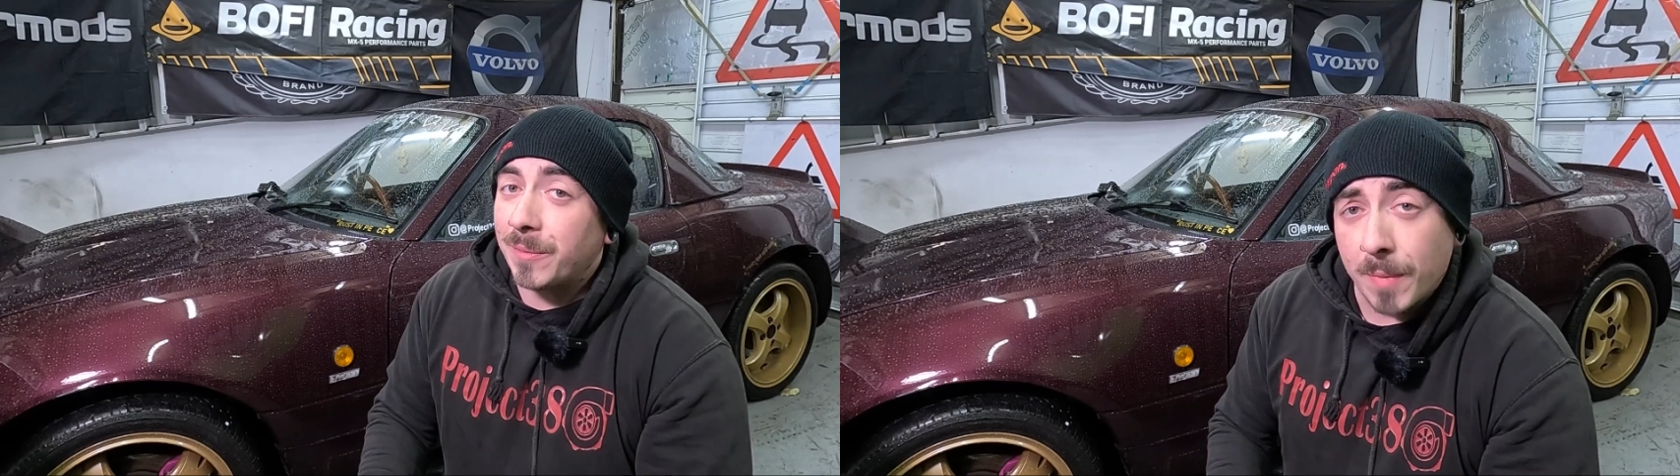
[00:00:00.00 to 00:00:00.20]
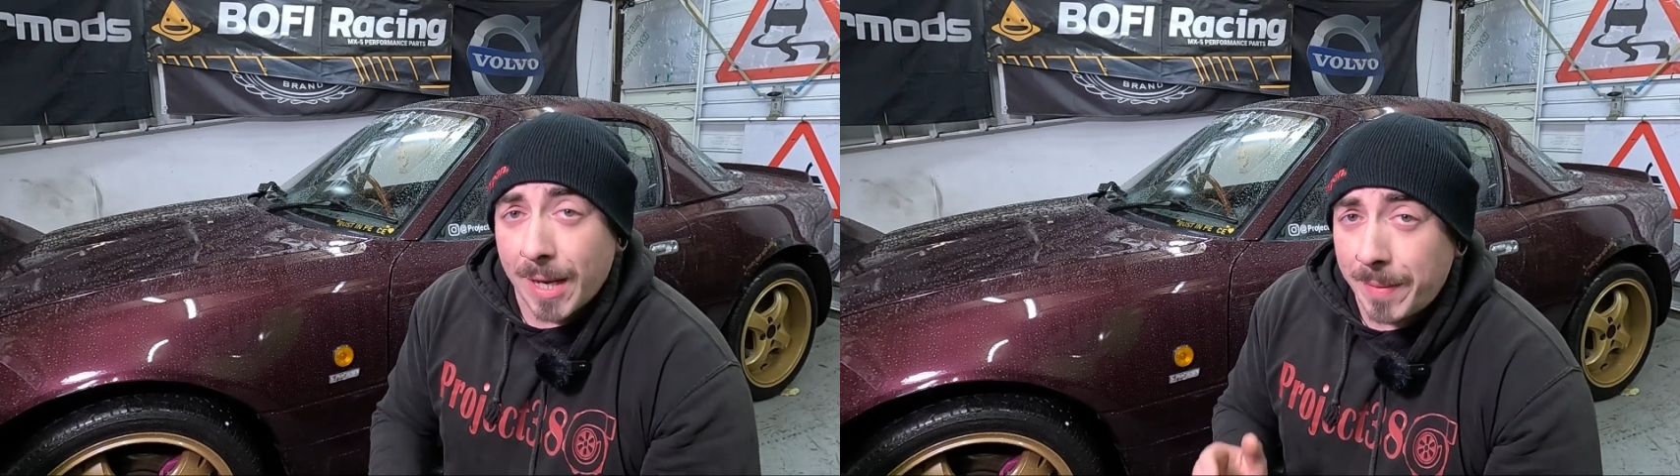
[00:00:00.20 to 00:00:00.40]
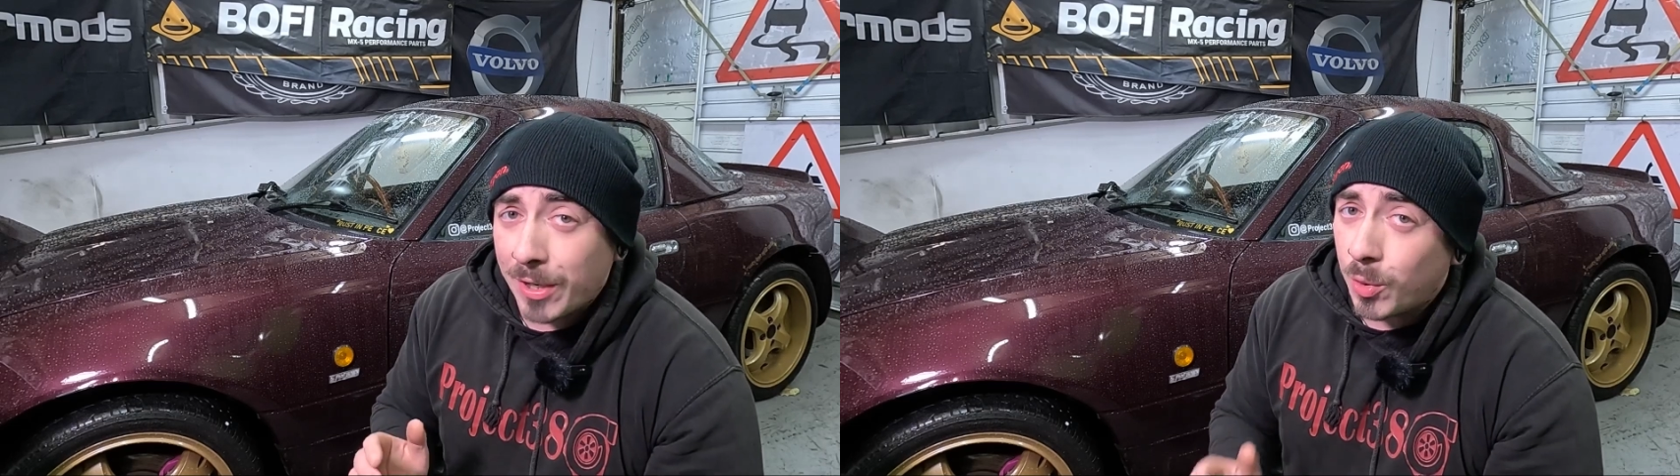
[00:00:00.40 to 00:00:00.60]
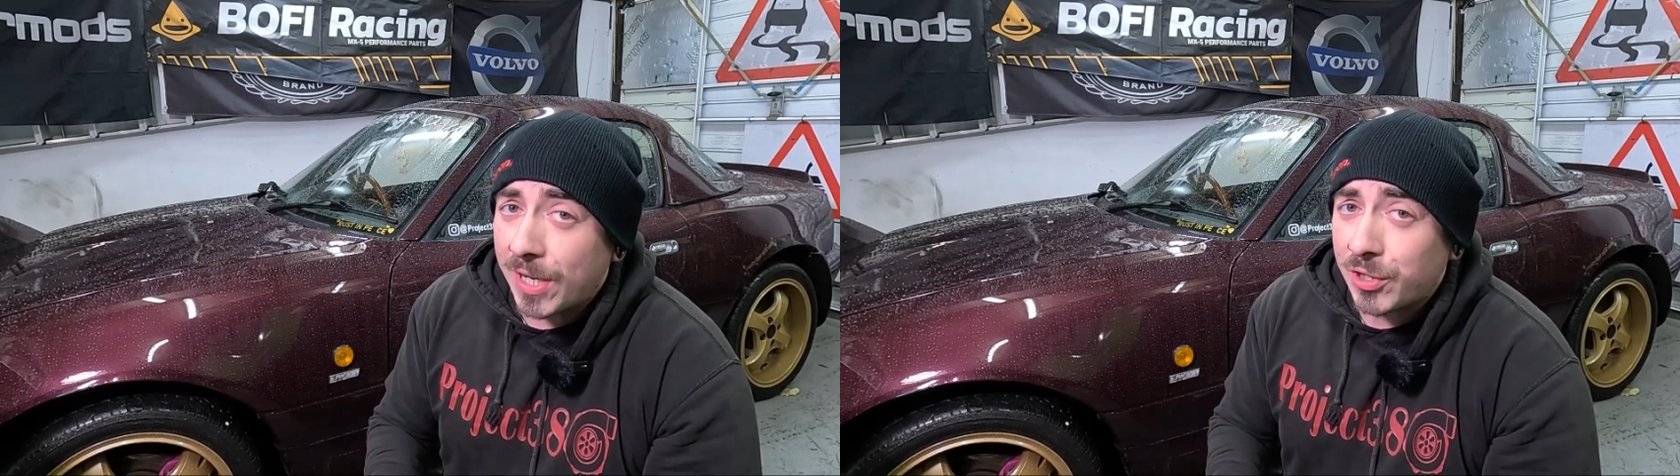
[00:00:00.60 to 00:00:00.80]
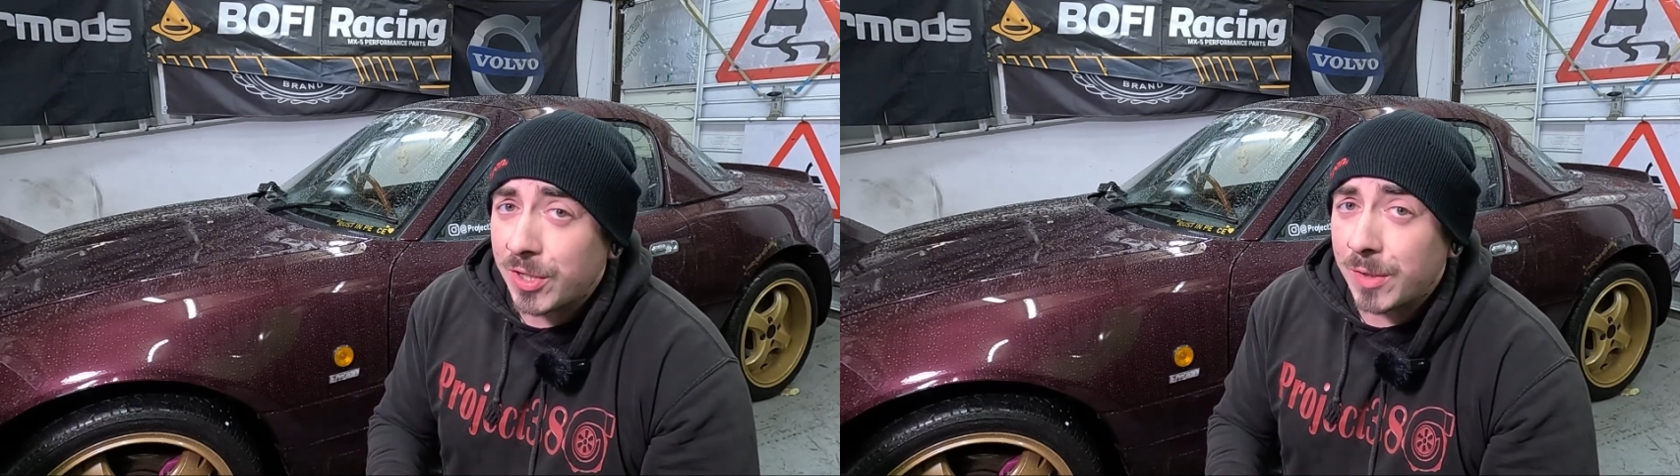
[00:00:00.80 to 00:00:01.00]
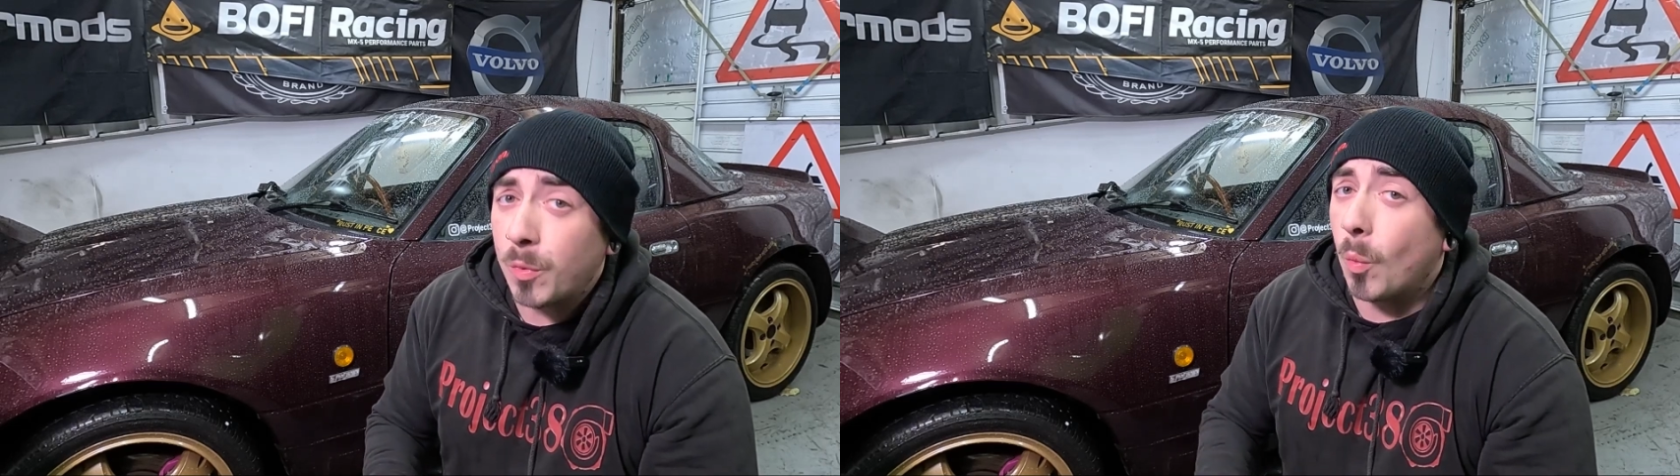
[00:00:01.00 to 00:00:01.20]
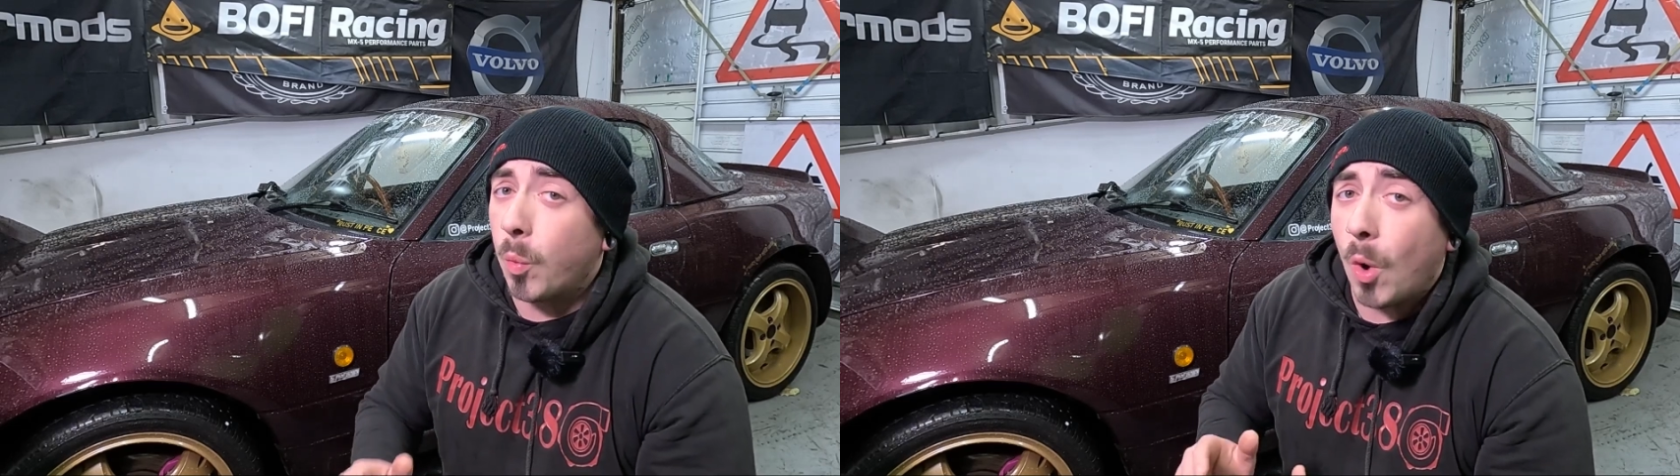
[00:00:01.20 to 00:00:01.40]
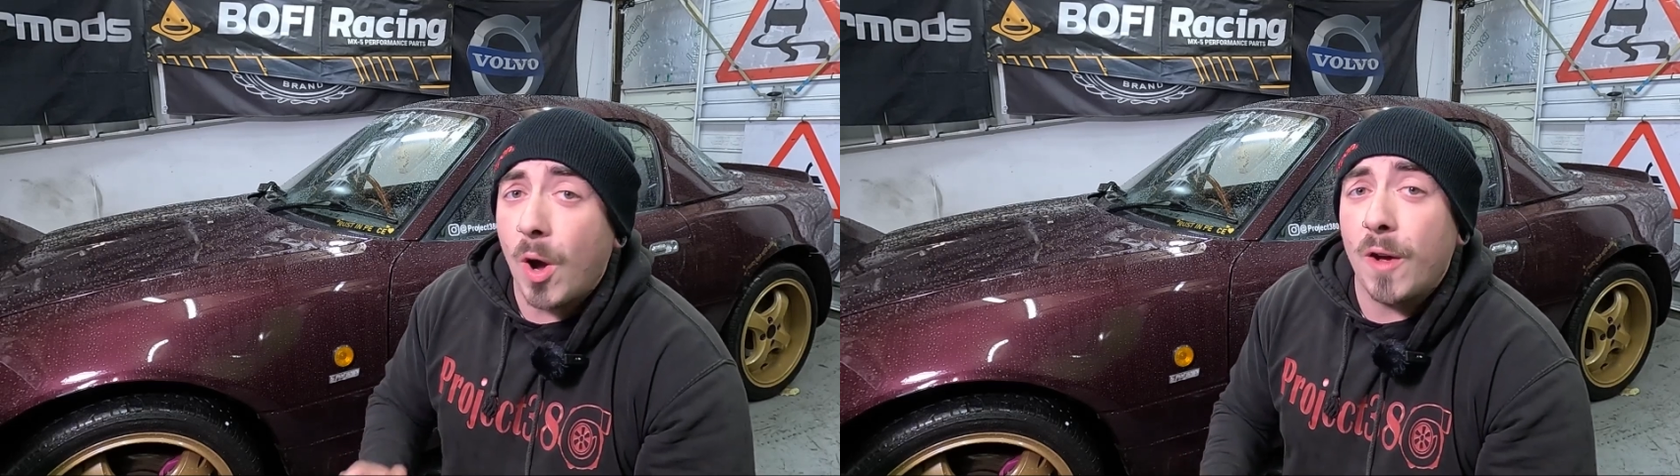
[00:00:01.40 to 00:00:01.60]
you may be questioning
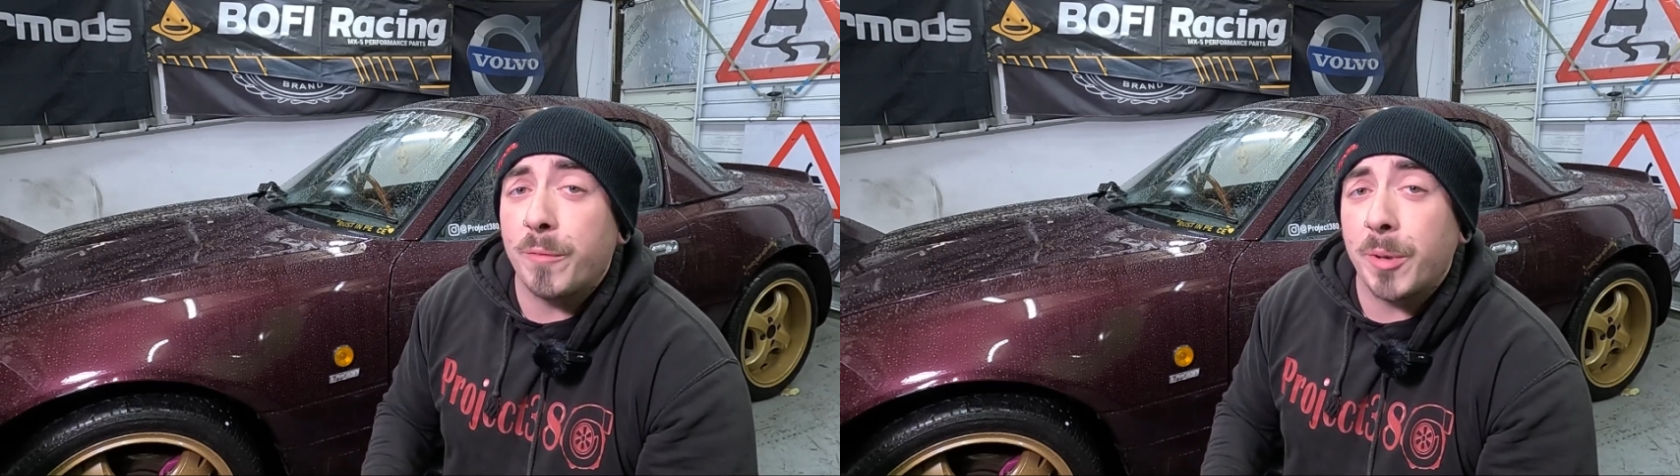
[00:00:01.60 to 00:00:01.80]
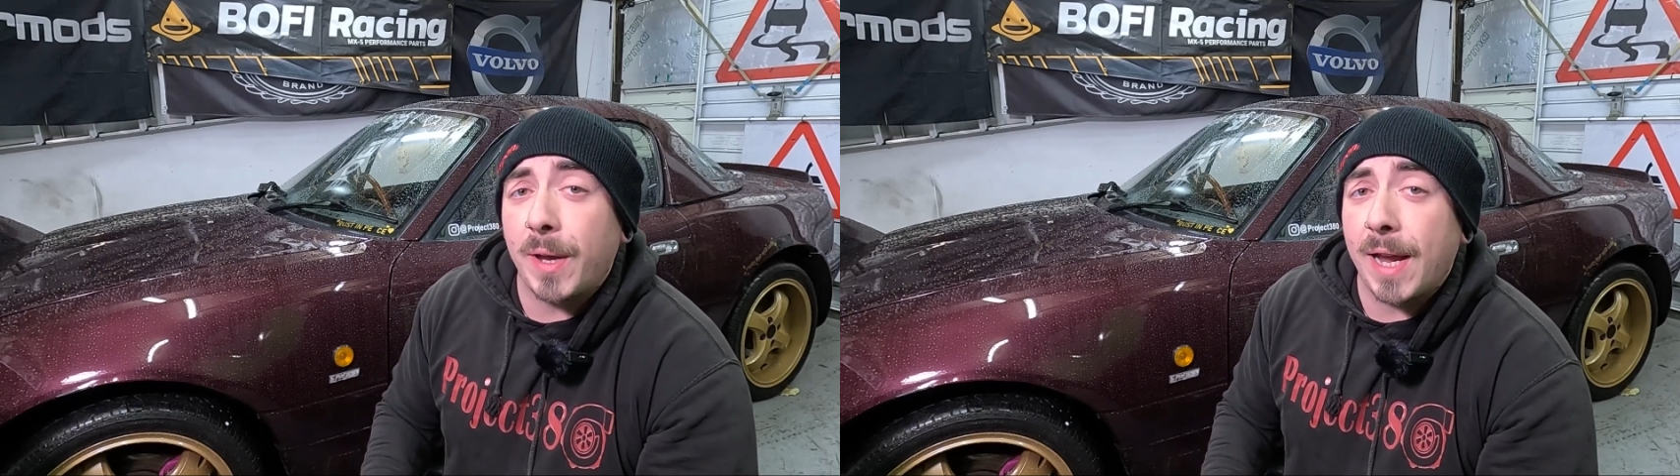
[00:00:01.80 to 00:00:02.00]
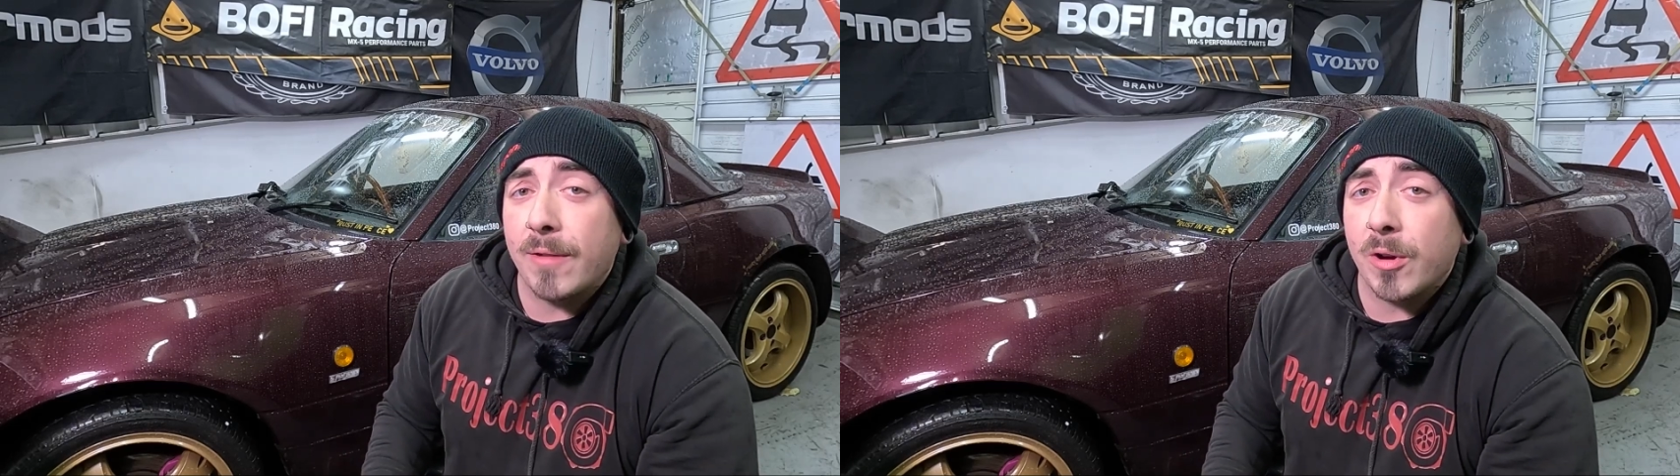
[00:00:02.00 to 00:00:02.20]
why I've put air